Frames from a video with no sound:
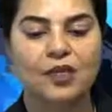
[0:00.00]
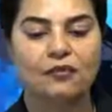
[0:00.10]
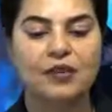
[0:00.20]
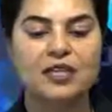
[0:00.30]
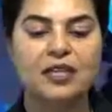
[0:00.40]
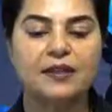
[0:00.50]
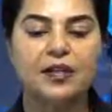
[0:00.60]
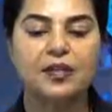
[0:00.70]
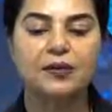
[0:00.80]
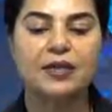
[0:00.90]
freezing their
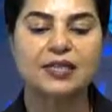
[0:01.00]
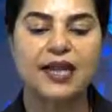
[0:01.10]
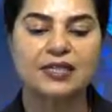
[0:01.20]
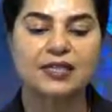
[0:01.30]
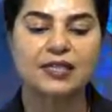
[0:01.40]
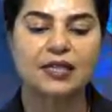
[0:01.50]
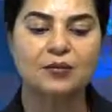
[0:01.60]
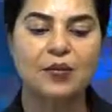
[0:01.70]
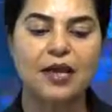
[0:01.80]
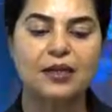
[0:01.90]
U.S. assets
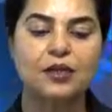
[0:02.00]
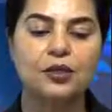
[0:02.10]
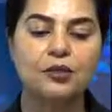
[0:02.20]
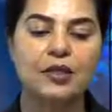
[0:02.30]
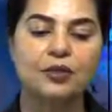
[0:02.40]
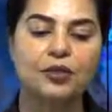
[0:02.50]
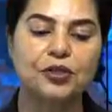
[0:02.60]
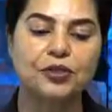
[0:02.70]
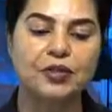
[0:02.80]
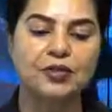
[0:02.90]
and banning U.S. or
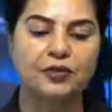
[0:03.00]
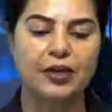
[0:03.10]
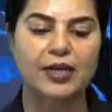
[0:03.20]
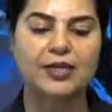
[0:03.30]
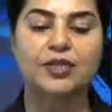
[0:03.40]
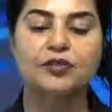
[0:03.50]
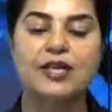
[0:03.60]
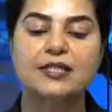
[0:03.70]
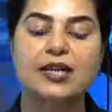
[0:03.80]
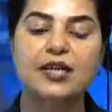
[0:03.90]
U.S.-related
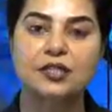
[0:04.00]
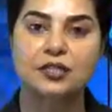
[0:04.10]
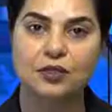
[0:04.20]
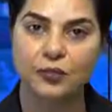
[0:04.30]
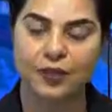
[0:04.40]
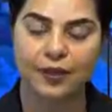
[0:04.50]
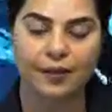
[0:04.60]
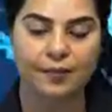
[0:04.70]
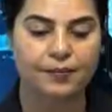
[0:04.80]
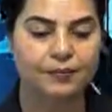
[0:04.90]
transactions with
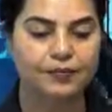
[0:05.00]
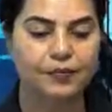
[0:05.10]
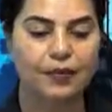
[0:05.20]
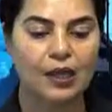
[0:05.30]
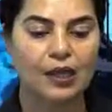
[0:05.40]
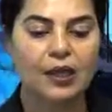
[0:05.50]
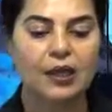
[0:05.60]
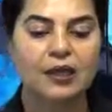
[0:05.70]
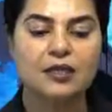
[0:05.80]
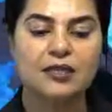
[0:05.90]
them.
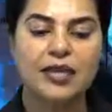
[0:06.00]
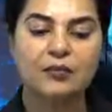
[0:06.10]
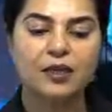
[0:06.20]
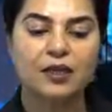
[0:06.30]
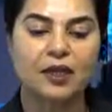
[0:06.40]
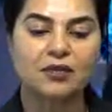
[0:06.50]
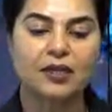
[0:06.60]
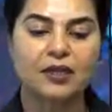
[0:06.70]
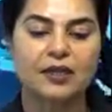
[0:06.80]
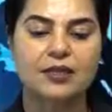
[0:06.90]
In a statement
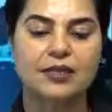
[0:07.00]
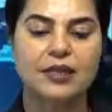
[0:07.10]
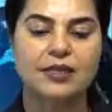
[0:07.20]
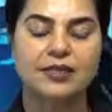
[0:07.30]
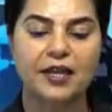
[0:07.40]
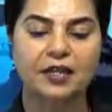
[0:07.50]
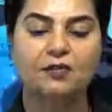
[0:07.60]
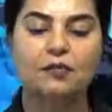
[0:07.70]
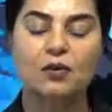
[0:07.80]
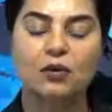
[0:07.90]
announcing his
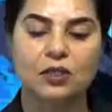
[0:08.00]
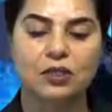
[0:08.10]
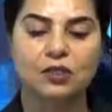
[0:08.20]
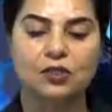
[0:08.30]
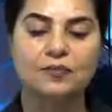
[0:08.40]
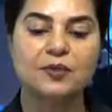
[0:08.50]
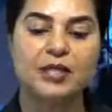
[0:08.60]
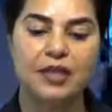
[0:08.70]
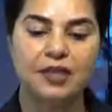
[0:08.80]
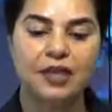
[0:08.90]
executive order, Trump
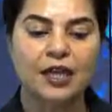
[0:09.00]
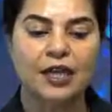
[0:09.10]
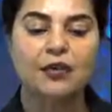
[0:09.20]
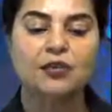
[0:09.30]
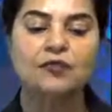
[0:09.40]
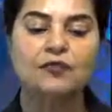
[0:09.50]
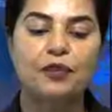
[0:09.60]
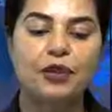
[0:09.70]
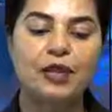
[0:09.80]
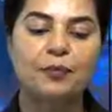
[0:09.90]
said he was
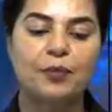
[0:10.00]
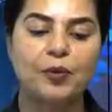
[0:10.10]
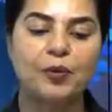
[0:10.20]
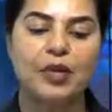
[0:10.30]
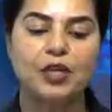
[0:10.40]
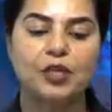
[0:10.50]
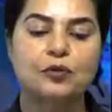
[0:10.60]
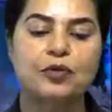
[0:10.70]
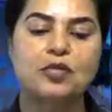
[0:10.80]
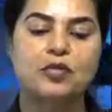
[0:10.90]
fully prepared to
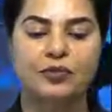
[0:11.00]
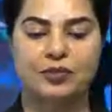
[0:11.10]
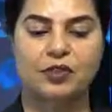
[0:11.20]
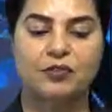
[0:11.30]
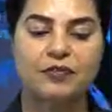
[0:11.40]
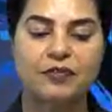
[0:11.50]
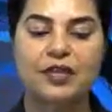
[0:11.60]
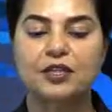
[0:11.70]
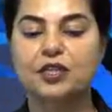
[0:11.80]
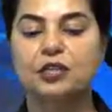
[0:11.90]

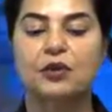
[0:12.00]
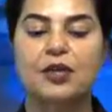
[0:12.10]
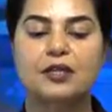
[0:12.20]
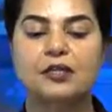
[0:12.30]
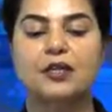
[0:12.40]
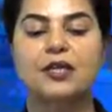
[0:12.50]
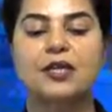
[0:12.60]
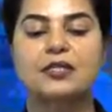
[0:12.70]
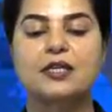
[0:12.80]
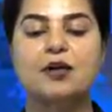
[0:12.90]
swiftly destroy
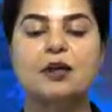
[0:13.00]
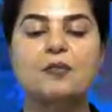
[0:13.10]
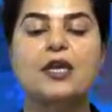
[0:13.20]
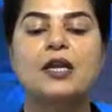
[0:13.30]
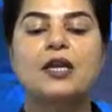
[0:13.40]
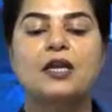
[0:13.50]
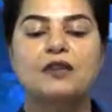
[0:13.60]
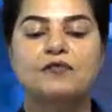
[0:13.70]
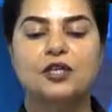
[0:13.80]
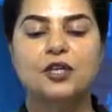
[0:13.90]
Turkey's economy
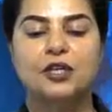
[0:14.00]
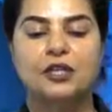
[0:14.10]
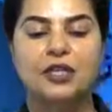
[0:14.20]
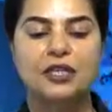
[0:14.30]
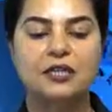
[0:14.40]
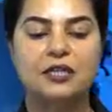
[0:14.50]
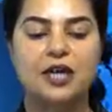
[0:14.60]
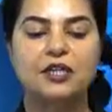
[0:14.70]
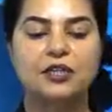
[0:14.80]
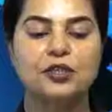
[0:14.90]
if Turkish leaders
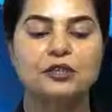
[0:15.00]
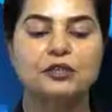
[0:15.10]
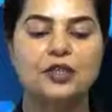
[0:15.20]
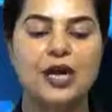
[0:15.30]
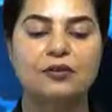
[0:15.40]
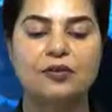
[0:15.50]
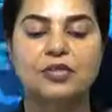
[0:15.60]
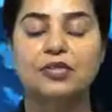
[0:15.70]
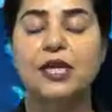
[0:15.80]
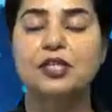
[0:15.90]
continued down
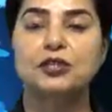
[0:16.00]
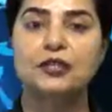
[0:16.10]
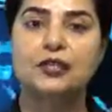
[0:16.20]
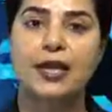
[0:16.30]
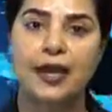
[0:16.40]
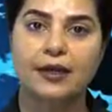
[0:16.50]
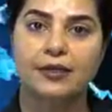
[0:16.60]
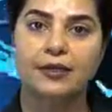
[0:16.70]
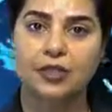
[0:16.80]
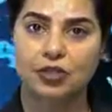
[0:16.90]
this dangerous
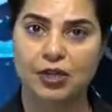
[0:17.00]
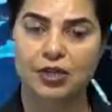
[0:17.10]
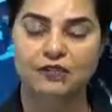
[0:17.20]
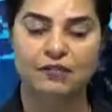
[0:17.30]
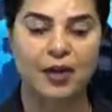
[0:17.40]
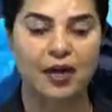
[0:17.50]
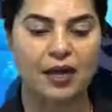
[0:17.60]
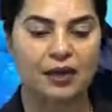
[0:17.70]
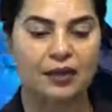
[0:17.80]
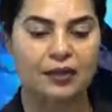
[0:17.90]
and destructive
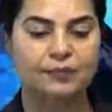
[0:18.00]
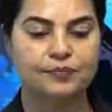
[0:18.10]
path.